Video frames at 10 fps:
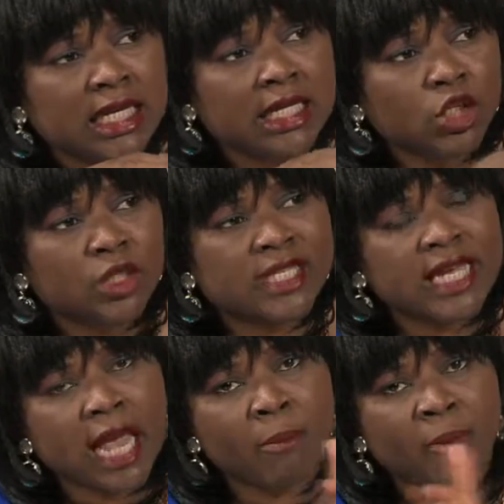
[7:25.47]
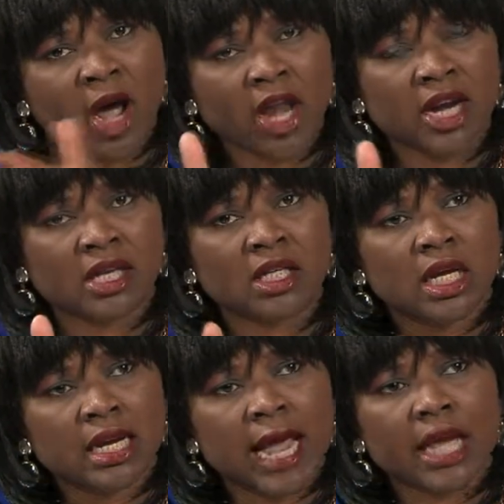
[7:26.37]
you see a pattern
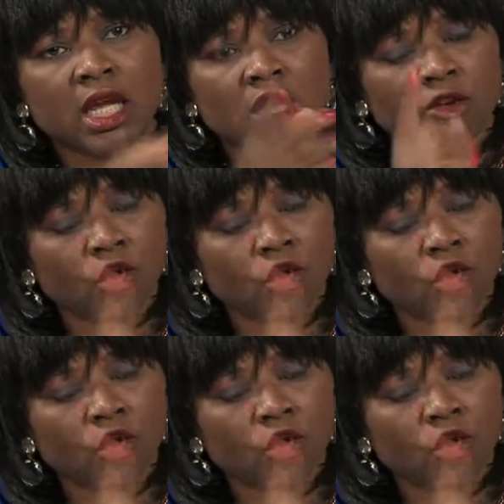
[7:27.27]
like the,